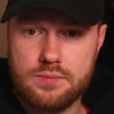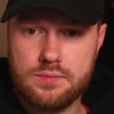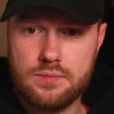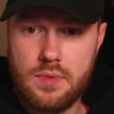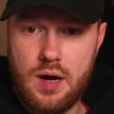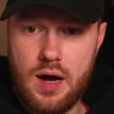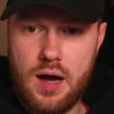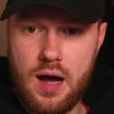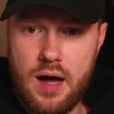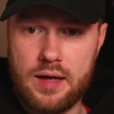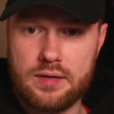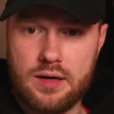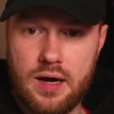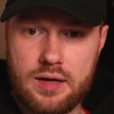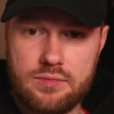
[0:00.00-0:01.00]

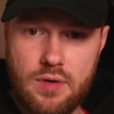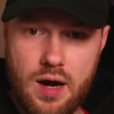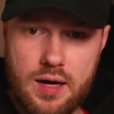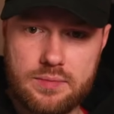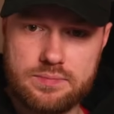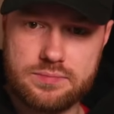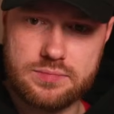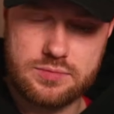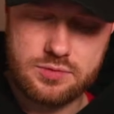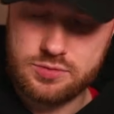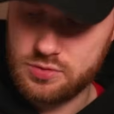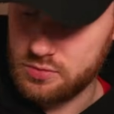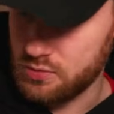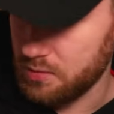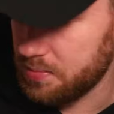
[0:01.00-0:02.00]
I
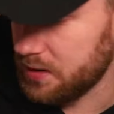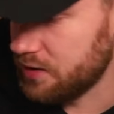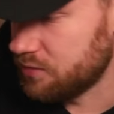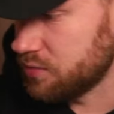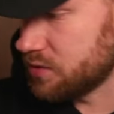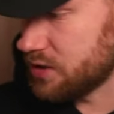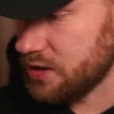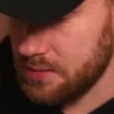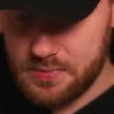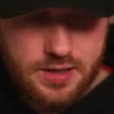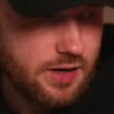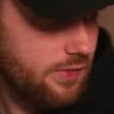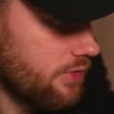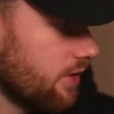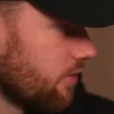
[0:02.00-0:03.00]
do not believe we'll see him in
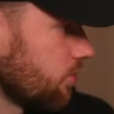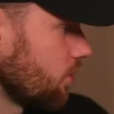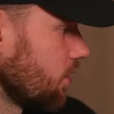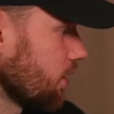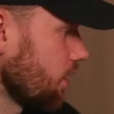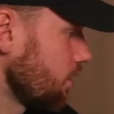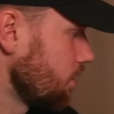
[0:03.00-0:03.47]
F1 again.